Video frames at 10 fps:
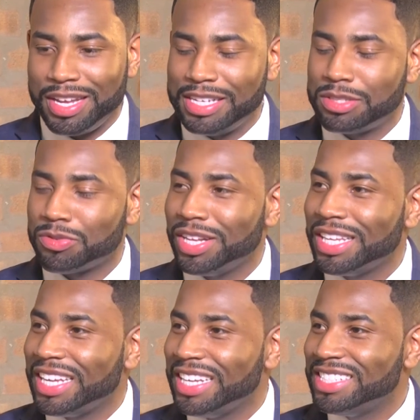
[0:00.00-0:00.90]
it's
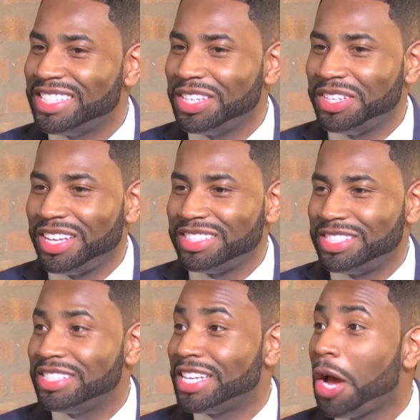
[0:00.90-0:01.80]
really easy
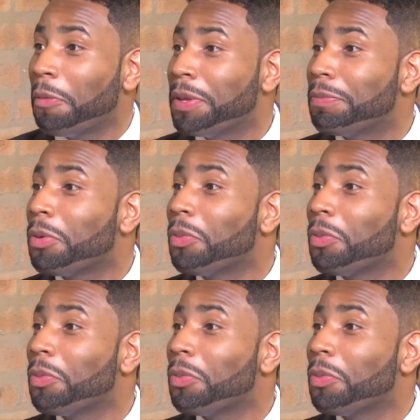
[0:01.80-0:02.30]
to tell people